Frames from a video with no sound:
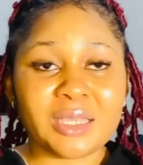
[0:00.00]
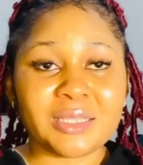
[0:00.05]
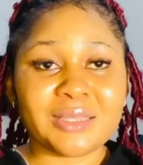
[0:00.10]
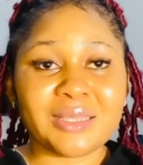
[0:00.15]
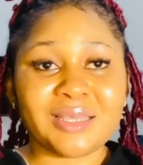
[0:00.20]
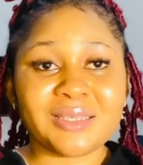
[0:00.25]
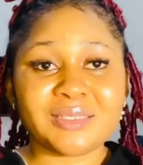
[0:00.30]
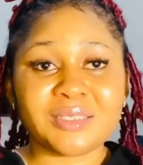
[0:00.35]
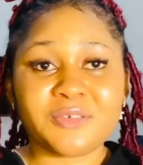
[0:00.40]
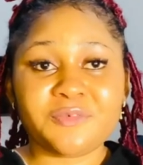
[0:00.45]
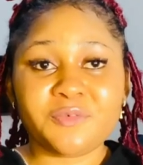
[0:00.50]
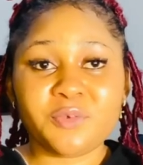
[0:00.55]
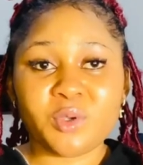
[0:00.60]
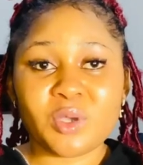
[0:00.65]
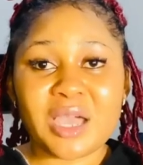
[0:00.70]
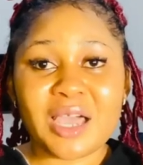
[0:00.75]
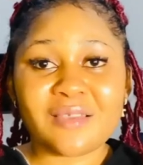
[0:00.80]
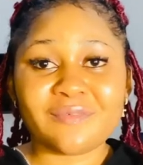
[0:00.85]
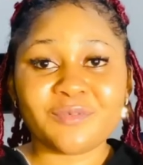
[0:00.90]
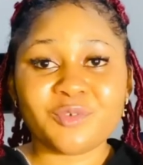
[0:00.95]
That's if you
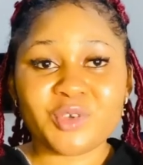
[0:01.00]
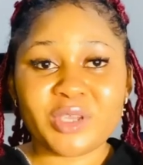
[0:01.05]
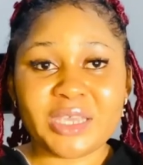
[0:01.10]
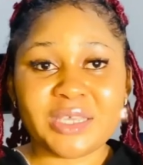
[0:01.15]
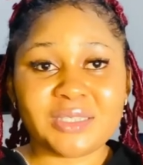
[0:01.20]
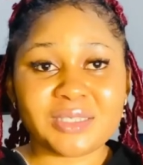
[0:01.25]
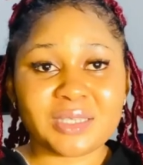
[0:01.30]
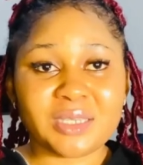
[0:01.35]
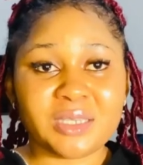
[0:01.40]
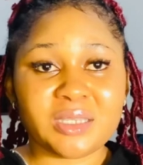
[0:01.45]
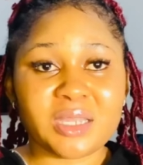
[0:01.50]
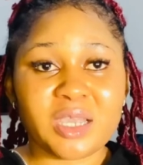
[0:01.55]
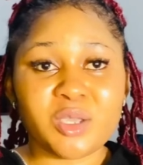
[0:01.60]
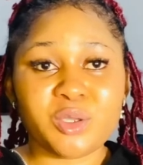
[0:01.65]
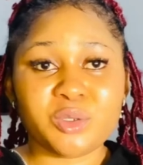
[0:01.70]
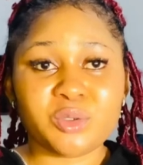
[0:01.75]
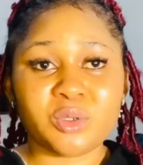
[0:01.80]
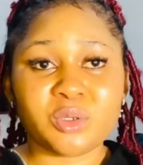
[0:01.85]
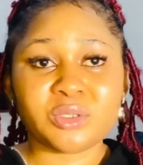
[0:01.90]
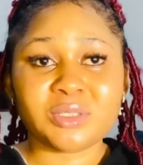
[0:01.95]
have dry skin and
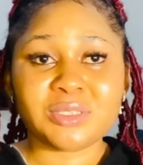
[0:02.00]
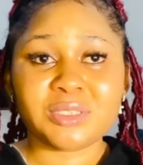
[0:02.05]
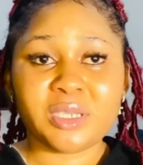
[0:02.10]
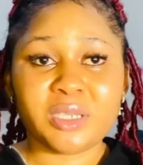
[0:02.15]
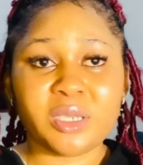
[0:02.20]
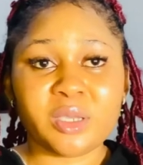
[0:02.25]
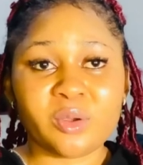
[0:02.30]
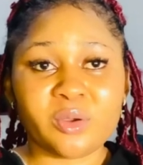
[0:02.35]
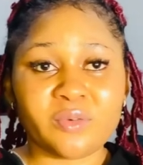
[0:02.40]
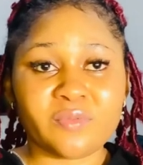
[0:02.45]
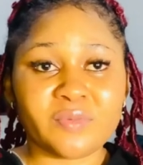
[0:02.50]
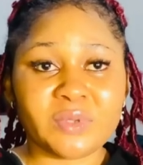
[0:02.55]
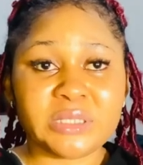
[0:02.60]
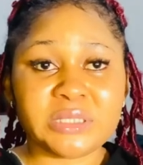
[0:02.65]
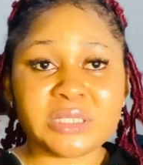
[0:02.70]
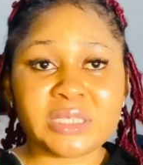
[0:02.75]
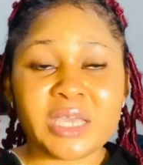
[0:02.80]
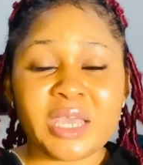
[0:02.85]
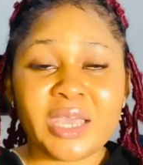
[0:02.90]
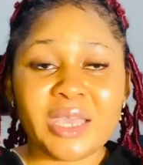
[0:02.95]
you don't take care of
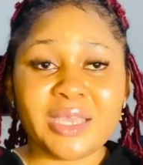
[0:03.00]
it,